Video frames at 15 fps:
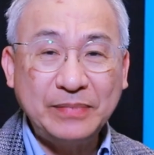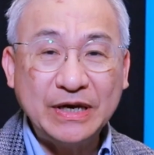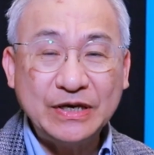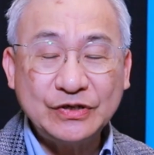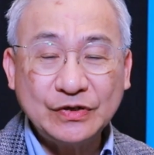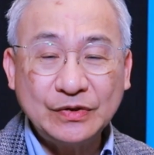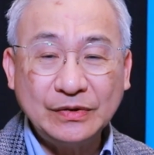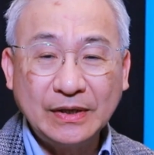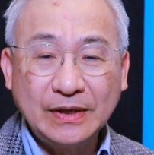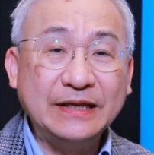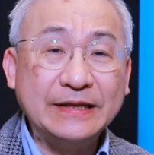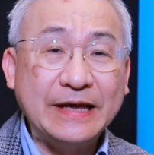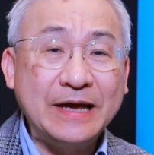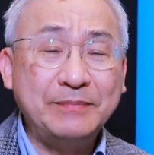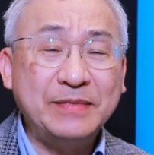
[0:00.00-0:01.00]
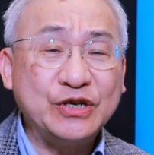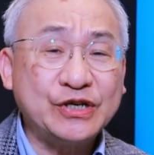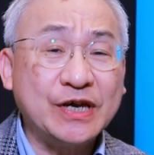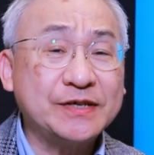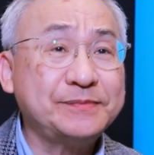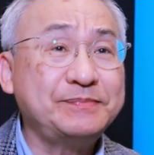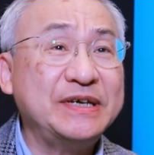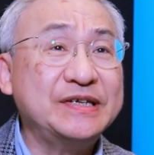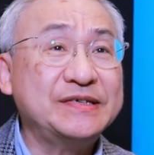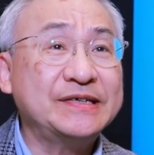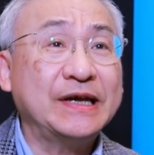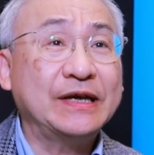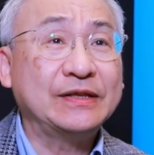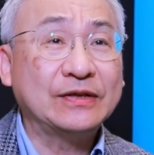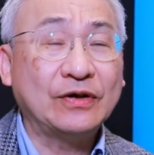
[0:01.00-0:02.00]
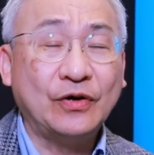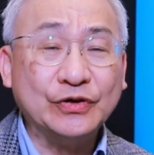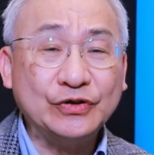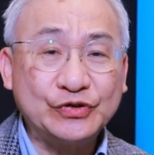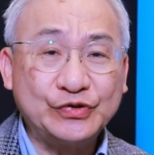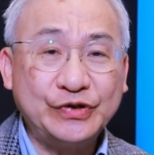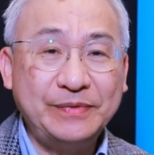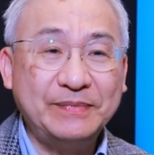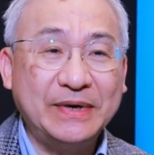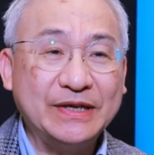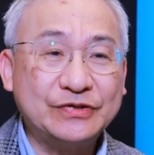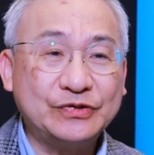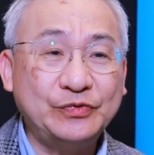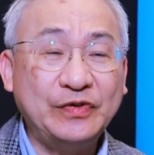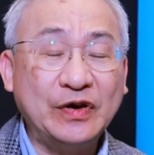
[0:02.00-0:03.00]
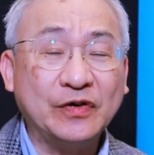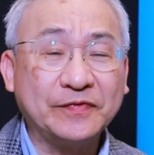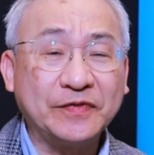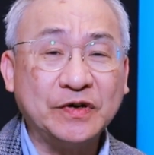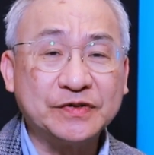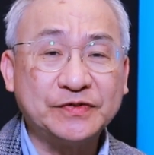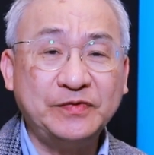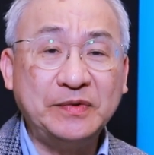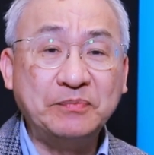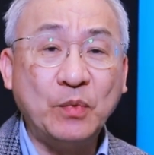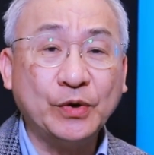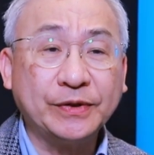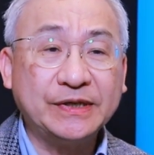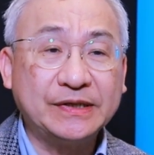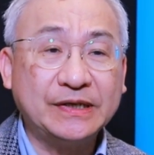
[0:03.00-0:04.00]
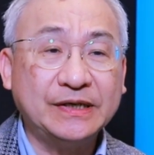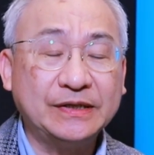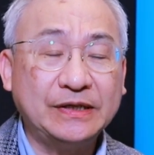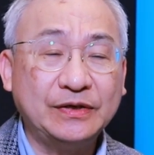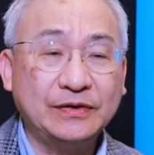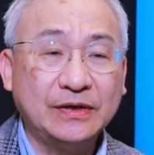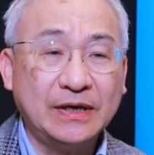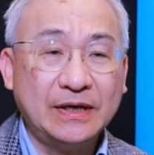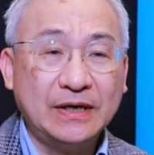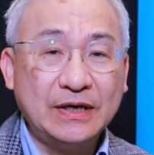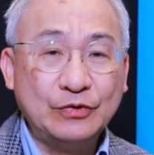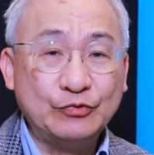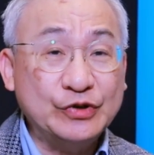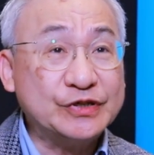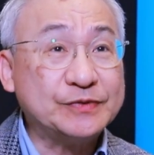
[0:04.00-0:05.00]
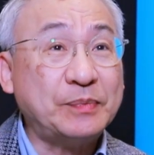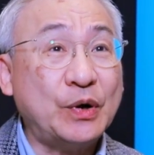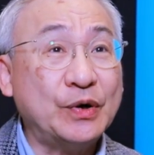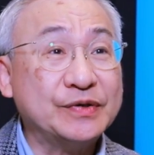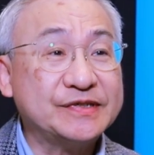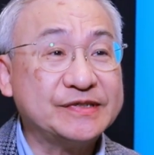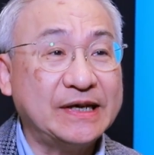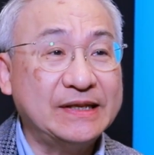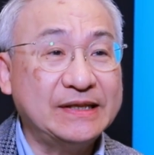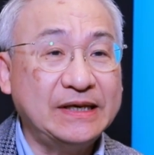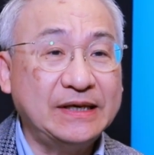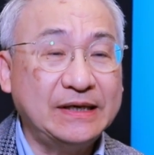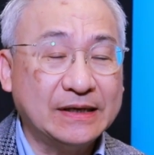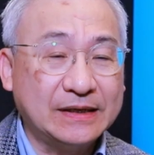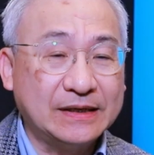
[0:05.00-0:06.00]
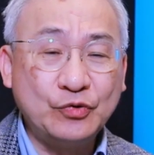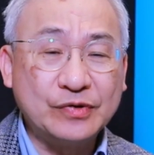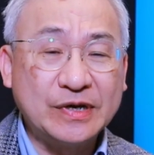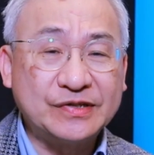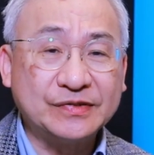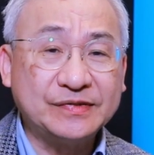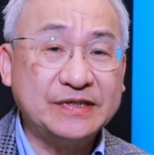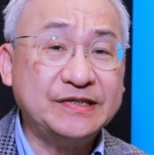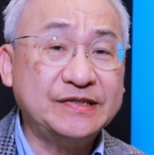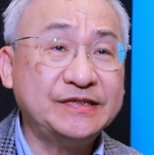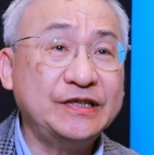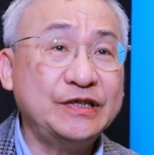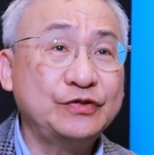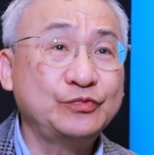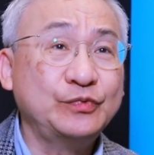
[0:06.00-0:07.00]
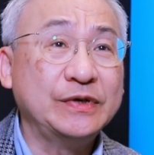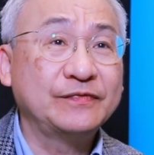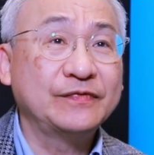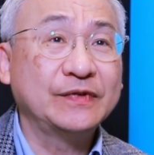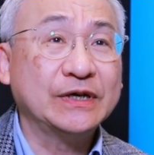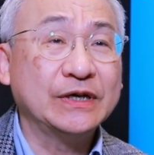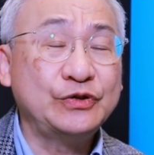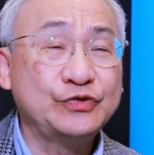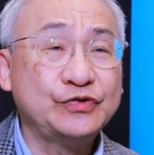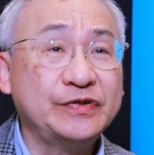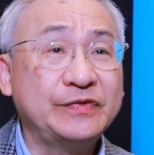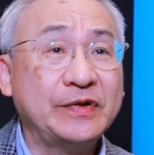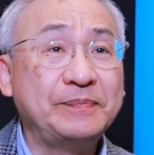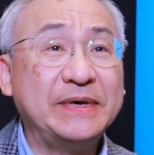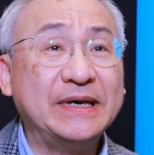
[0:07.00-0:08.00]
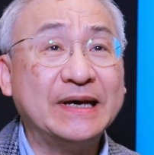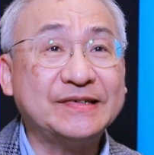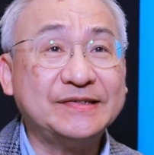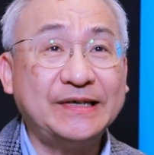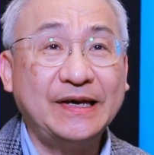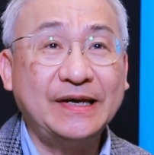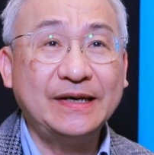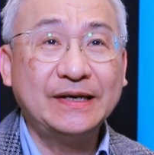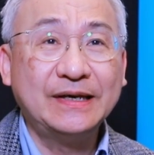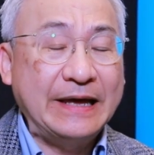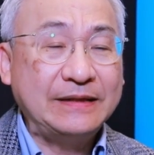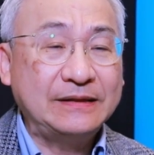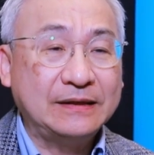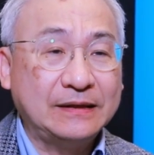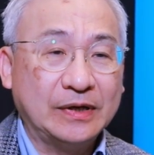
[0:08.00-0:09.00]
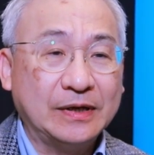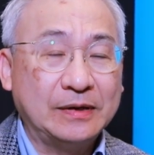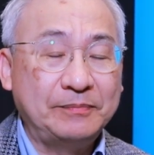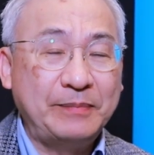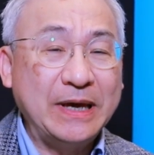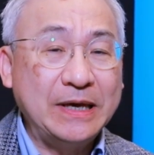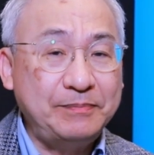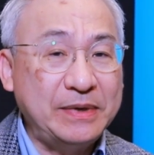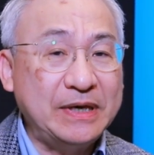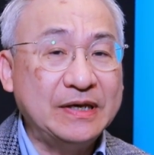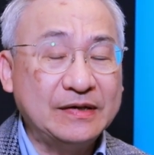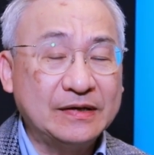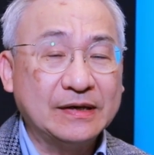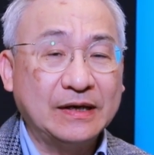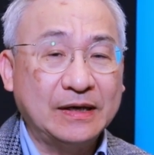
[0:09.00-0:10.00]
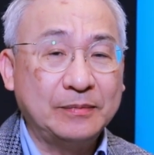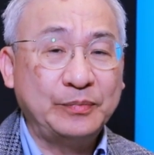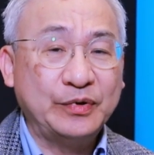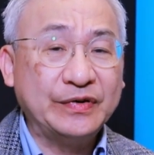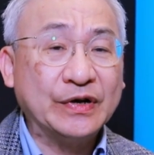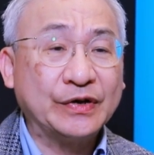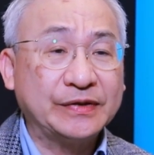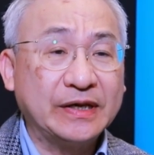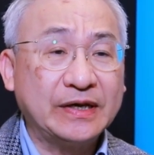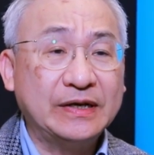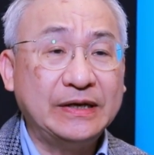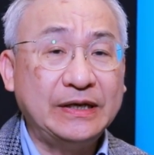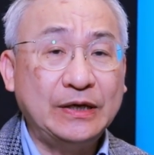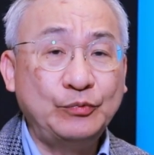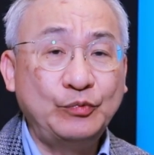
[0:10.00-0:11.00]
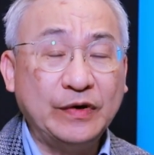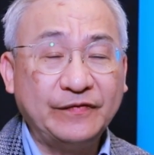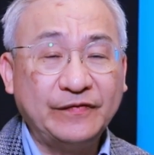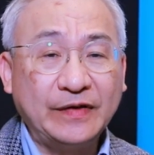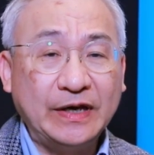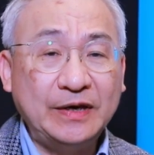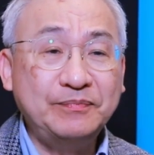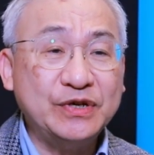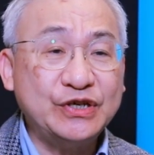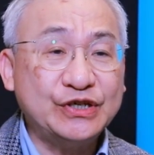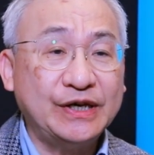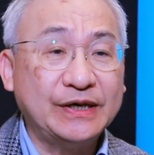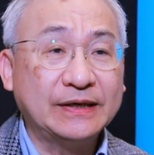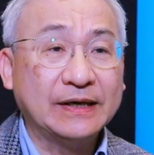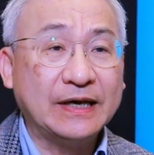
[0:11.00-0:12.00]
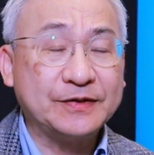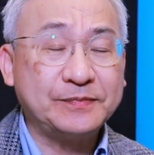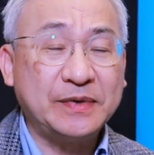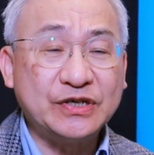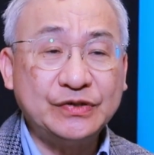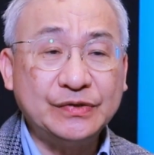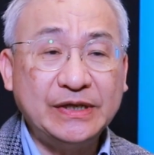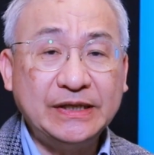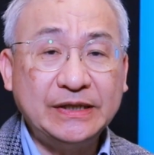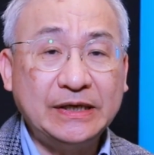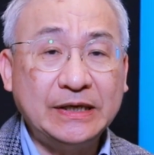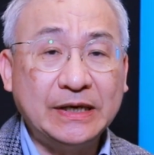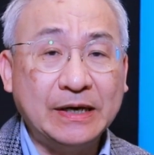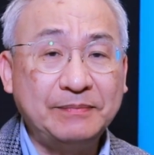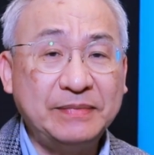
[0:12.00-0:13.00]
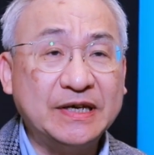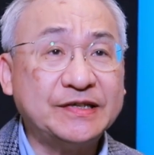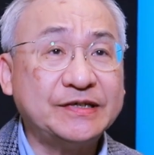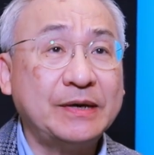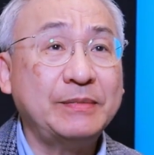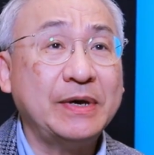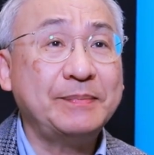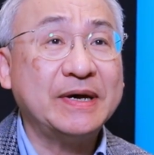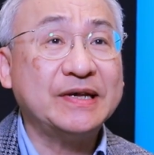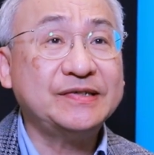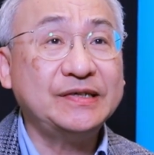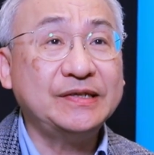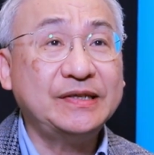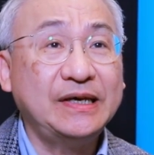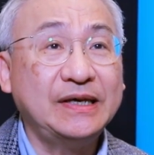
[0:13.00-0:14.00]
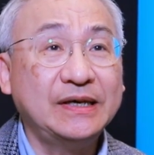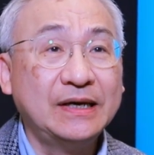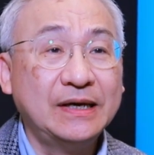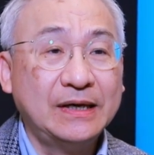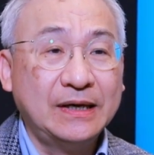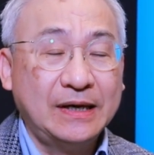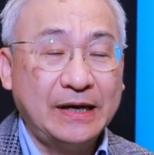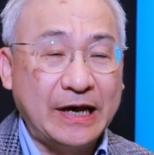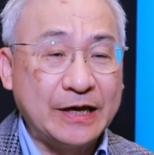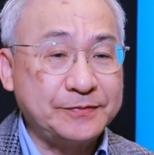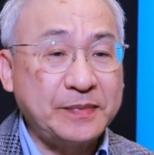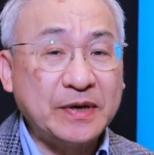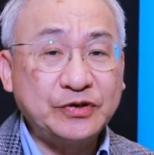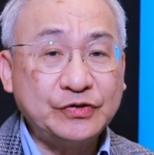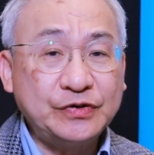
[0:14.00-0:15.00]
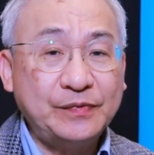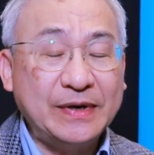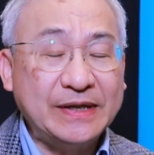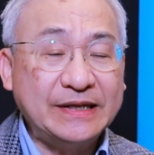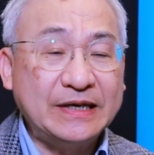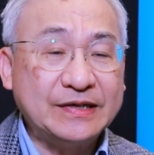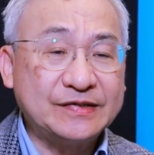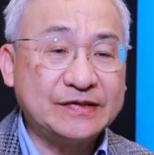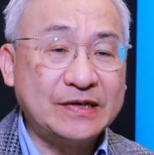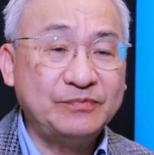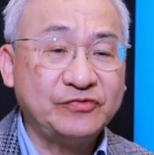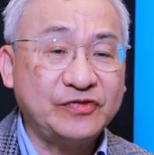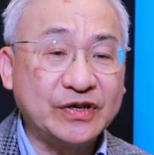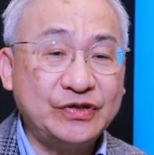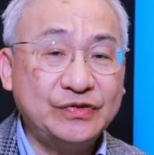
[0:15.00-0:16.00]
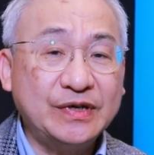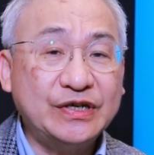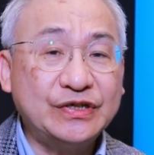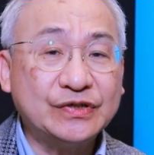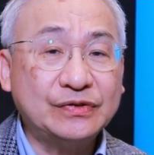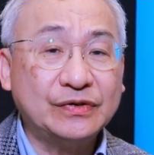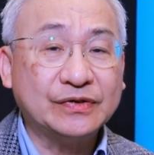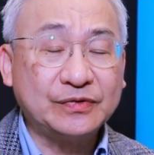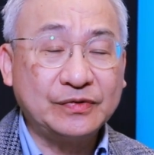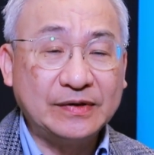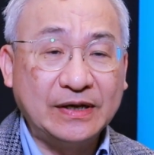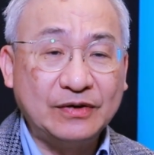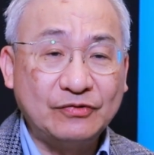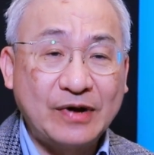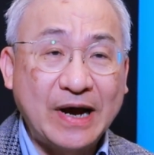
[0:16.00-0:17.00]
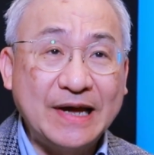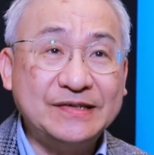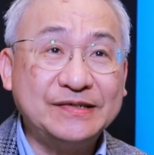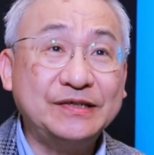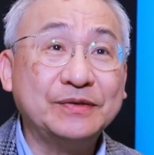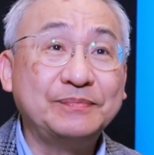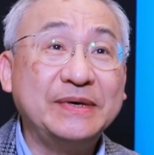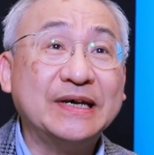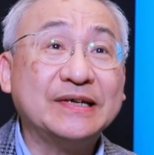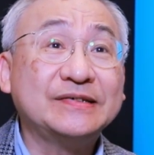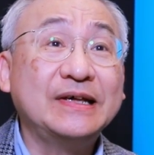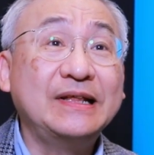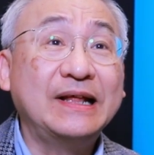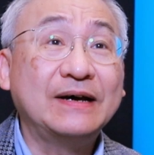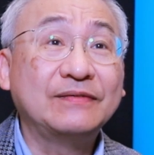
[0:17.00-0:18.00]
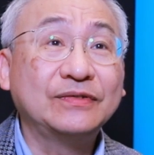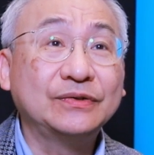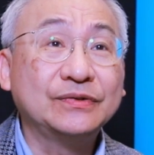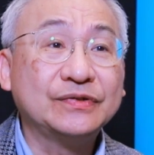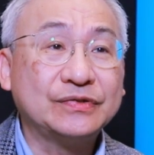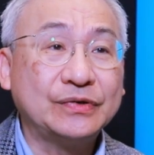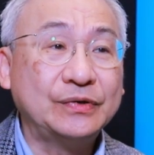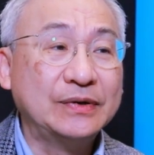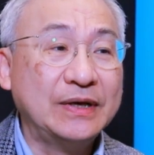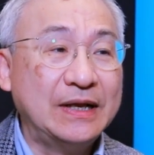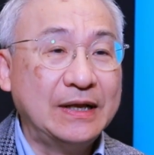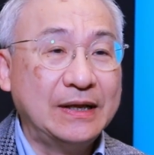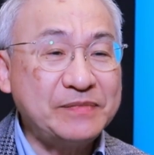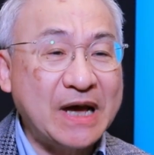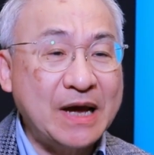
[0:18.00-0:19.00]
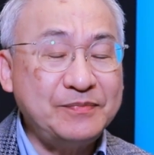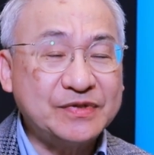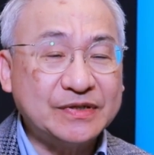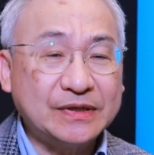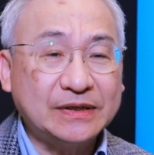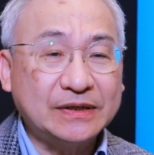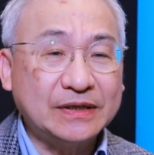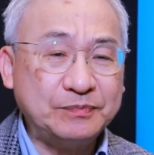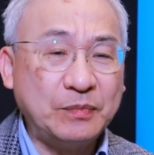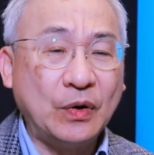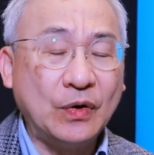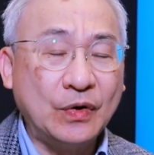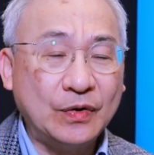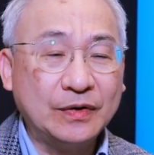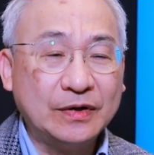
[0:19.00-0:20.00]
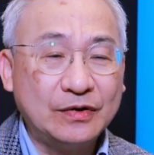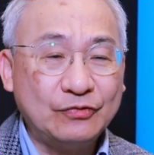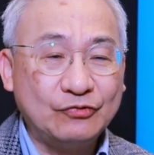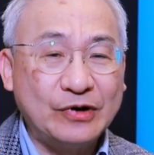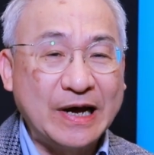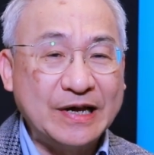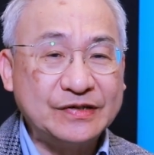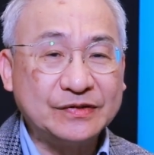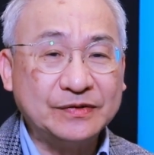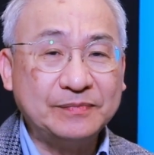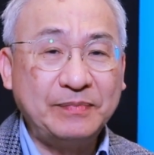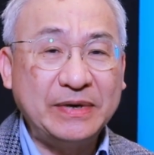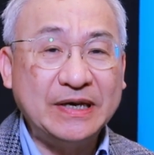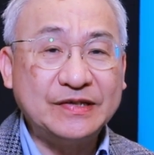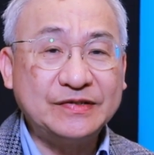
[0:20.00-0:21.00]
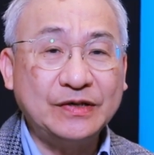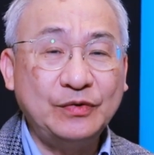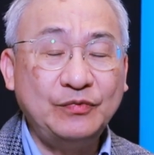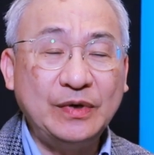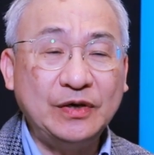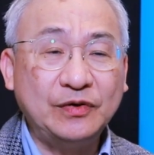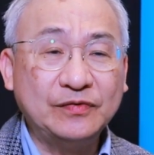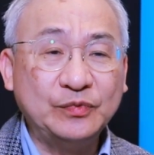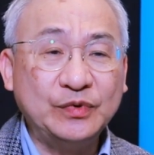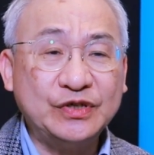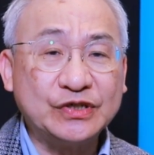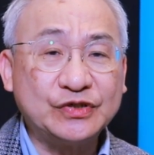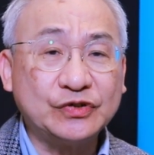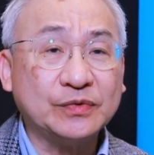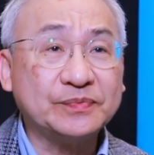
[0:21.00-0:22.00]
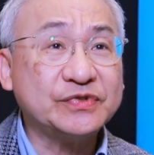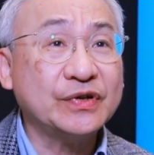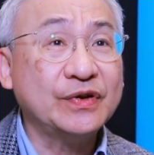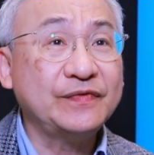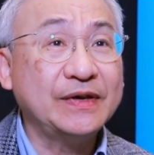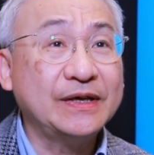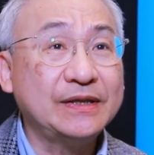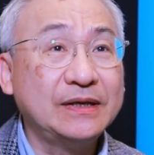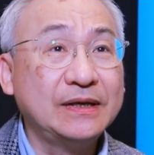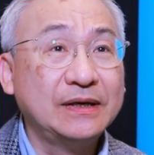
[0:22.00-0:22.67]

patient in mHSPC and on treatment, so we monitor the response and the progress of disease with usually with PSA, then maybe periodically with imaging, especially the PSMA PET-CT, especially when there's some fluctuation or rise in the PSA level. So sometimes a small rise on PSA, we just observe it.